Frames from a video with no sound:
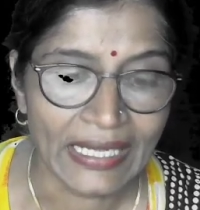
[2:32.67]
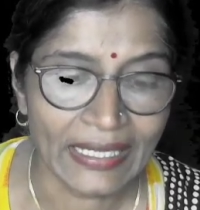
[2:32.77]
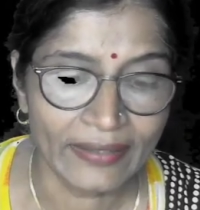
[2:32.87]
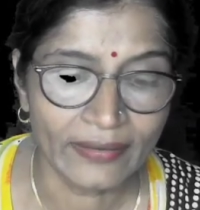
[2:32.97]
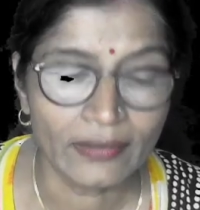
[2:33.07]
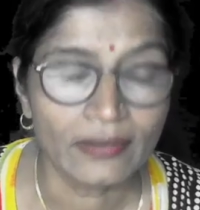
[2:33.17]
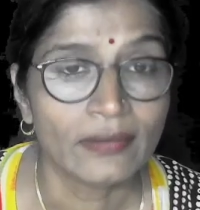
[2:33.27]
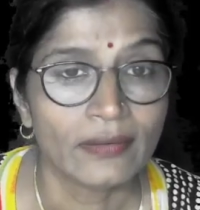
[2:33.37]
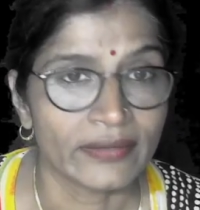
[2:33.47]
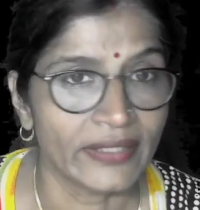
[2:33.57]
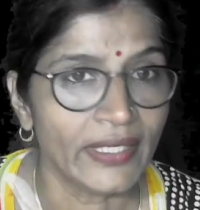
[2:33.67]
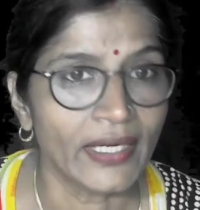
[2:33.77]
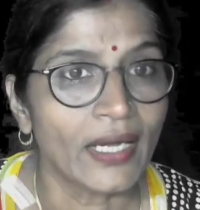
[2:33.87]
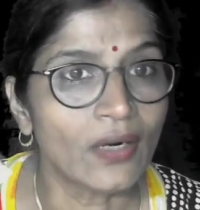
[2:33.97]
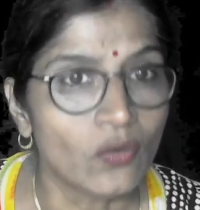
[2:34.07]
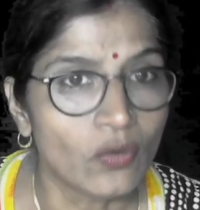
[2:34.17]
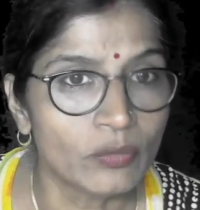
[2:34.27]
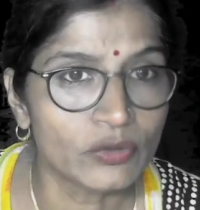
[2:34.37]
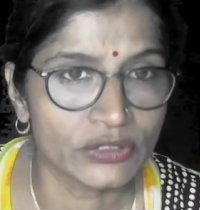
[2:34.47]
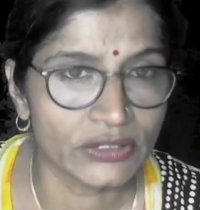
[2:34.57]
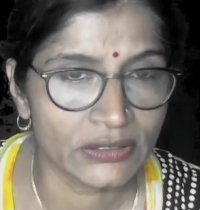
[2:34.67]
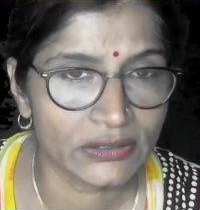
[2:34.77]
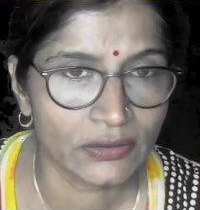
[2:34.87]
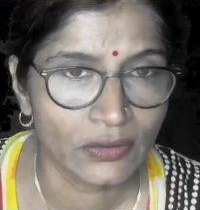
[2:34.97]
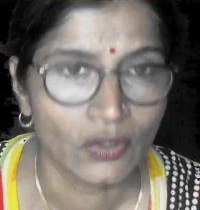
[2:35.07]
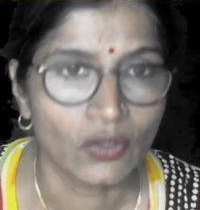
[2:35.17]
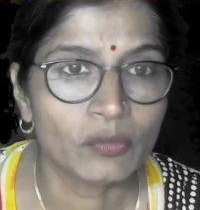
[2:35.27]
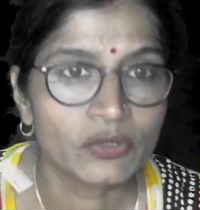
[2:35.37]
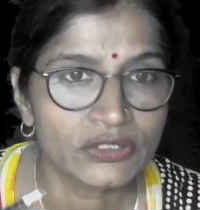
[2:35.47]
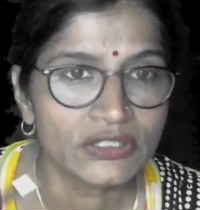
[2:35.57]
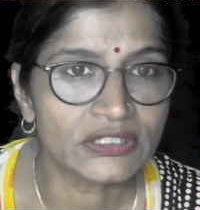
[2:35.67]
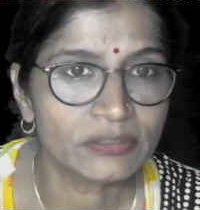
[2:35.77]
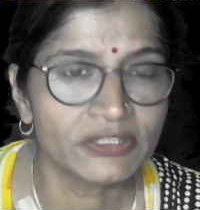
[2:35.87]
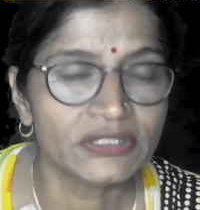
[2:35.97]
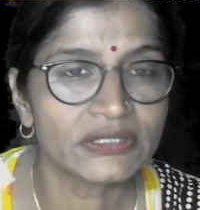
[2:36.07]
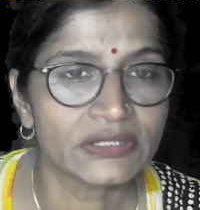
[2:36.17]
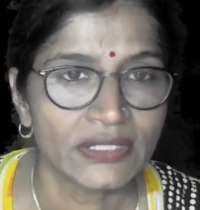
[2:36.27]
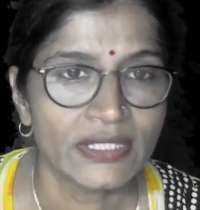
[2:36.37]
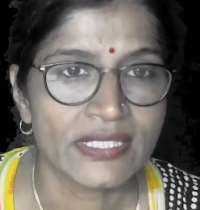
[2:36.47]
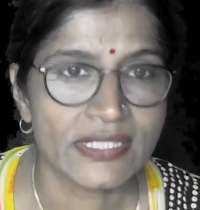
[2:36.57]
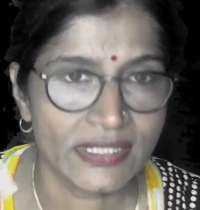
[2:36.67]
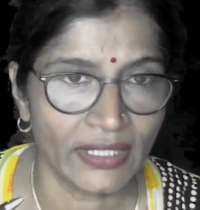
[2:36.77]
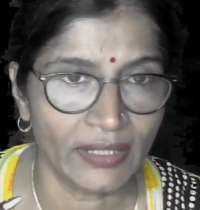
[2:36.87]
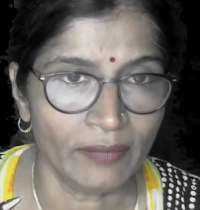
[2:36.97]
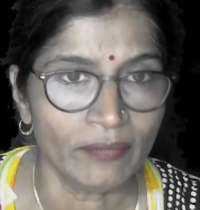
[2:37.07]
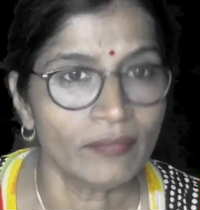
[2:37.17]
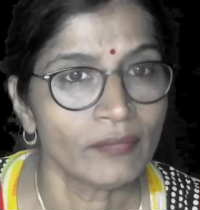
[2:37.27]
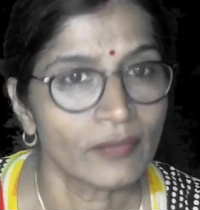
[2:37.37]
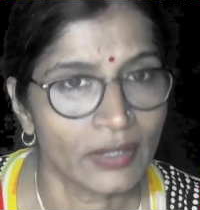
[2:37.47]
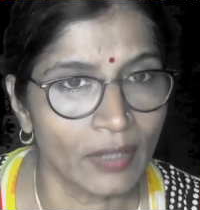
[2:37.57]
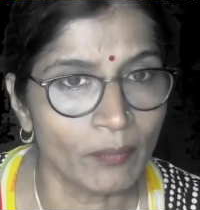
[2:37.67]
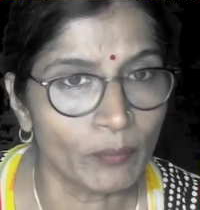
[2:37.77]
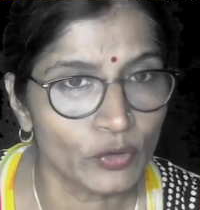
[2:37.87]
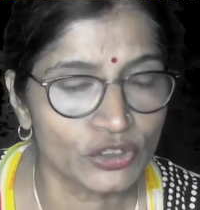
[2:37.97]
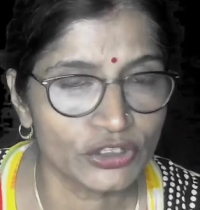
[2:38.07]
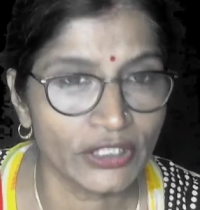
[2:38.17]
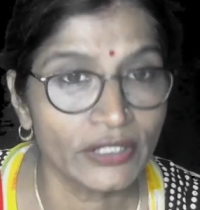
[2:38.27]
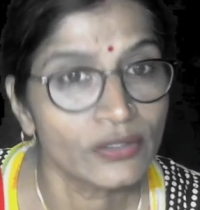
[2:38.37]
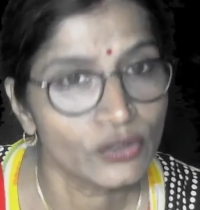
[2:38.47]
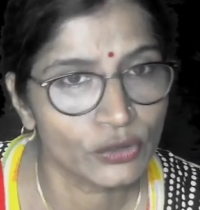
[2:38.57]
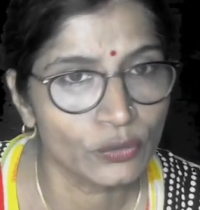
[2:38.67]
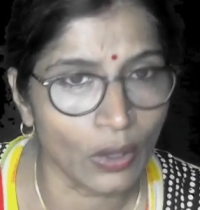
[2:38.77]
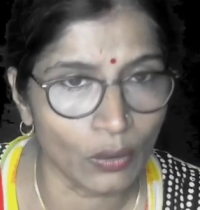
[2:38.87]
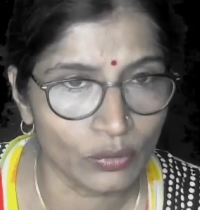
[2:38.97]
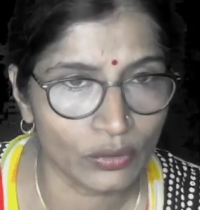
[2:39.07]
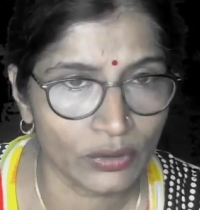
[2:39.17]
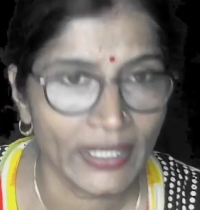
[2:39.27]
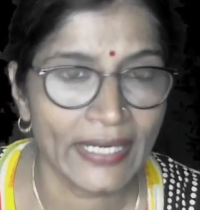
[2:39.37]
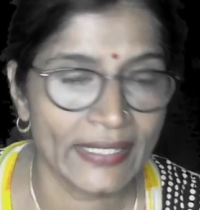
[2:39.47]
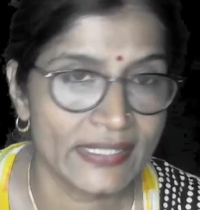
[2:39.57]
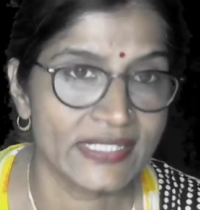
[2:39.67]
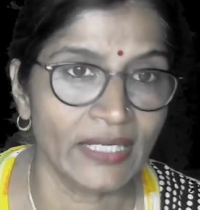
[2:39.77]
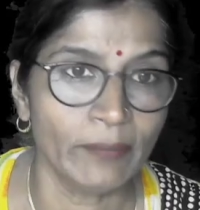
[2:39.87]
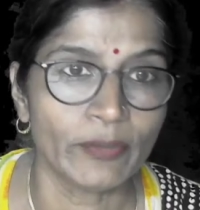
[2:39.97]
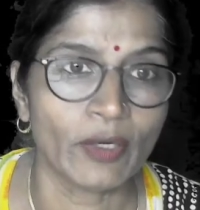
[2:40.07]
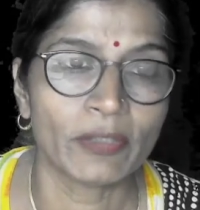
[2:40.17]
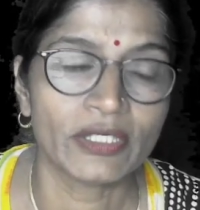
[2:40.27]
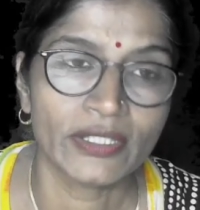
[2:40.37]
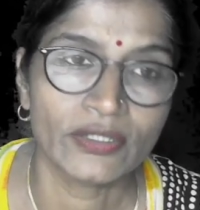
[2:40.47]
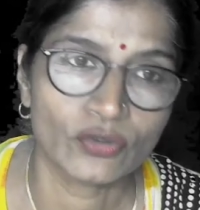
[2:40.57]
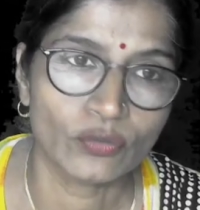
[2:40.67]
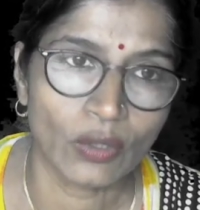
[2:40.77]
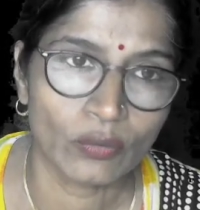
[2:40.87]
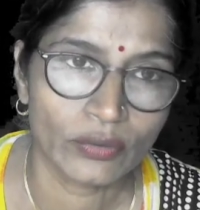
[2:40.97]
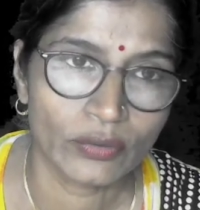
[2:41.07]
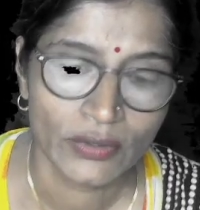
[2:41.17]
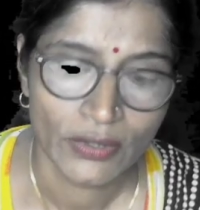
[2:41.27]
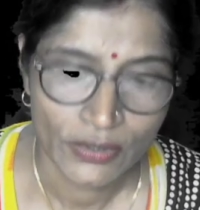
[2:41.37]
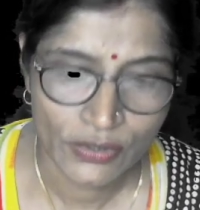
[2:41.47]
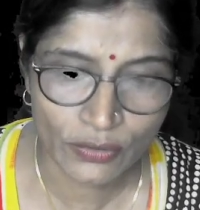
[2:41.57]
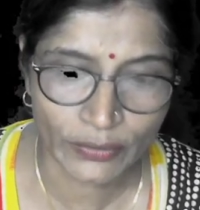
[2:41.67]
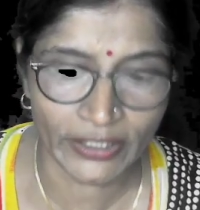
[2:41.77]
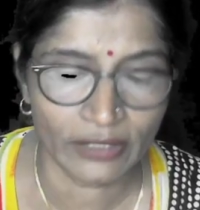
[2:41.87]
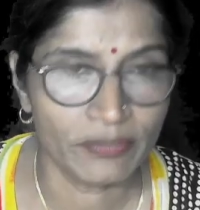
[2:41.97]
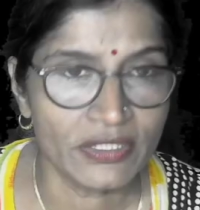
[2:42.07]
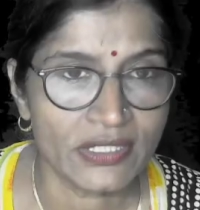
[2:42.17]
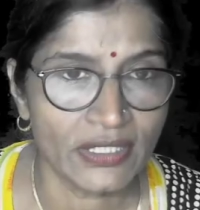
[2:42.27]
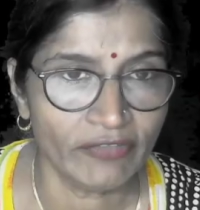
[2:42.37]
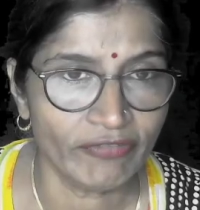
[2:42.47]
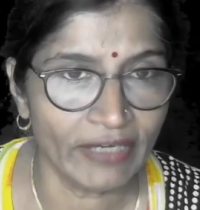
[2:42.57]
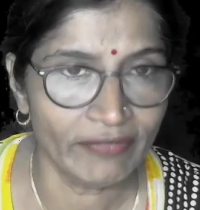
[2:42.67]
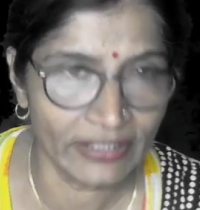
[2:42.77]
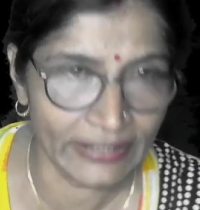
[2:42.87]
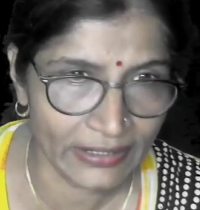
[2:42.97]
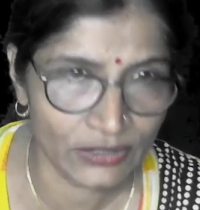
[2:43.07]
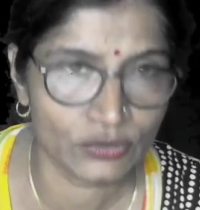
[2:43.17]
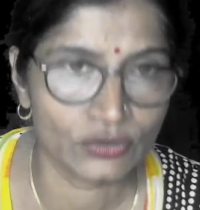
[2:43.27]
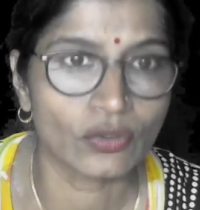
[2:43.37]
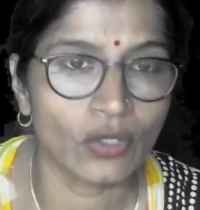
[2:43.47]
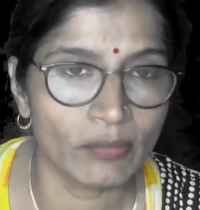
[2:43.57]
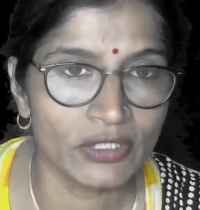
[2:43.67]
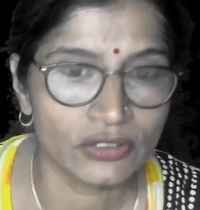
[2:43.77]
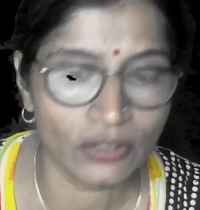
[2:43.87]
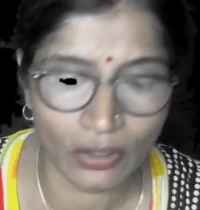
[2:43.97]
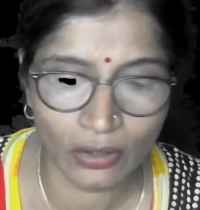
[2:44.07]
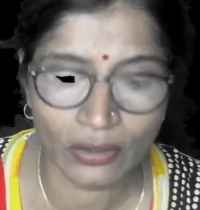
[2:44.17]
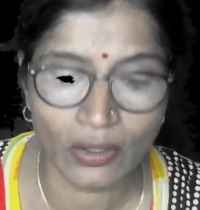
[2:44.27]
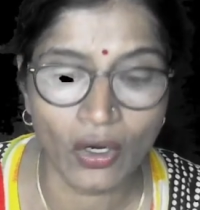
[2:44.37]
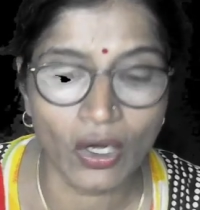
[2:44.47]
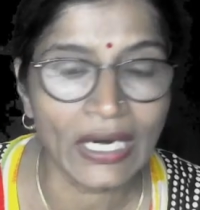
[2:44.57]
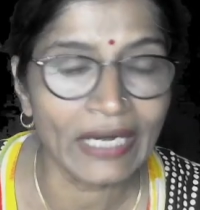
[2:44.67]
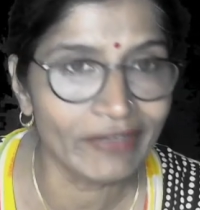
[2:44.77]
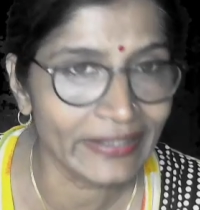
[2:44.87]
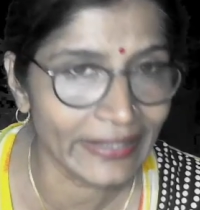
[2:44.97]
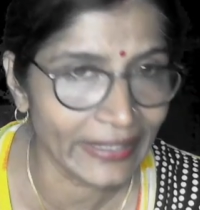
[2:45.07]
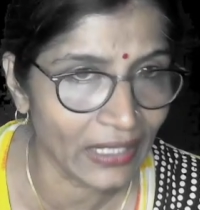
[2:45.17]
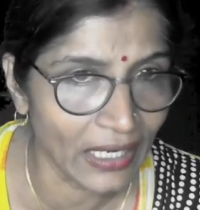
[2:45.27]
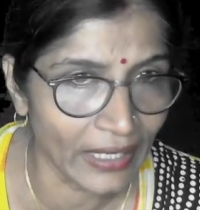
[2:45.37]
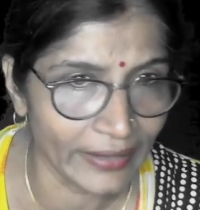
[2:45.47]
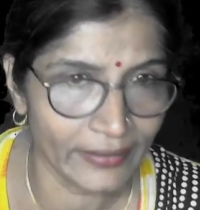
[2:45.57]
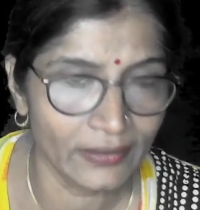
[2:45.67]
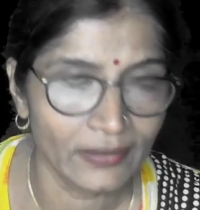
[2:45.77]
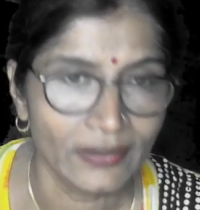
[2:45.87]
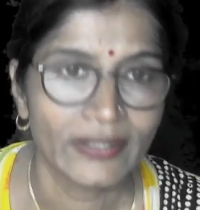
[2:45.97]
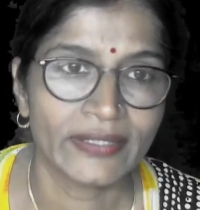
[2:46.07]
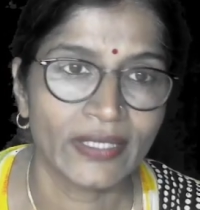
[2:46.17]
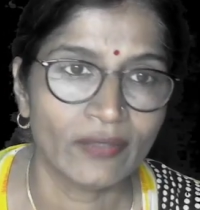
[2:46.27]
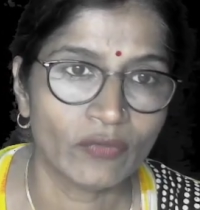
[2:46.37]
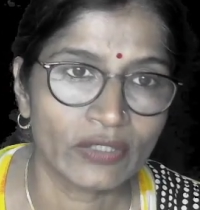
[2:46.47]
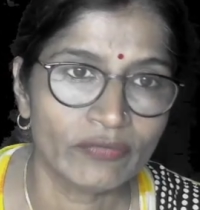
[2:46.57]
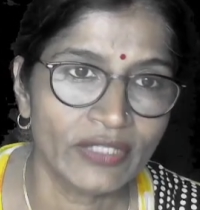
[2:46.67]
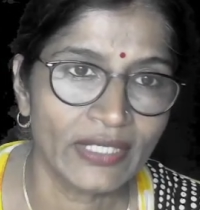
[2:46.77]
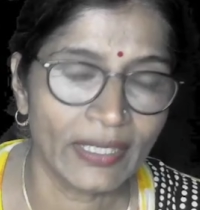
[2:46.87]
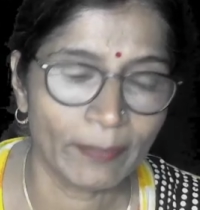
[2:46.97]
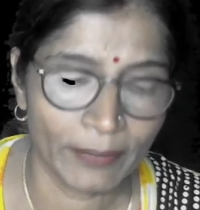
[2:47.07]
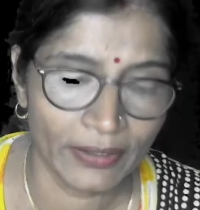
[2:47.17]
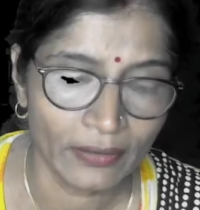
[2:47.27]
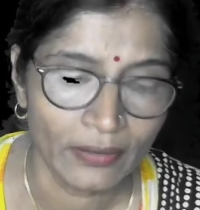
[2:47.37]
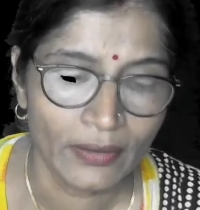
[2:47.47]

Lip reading: And they are homogeneous. Homogeneous means same composition throughout and same property throughout. So it means if I will take common salt or I will take iron, then what will happen?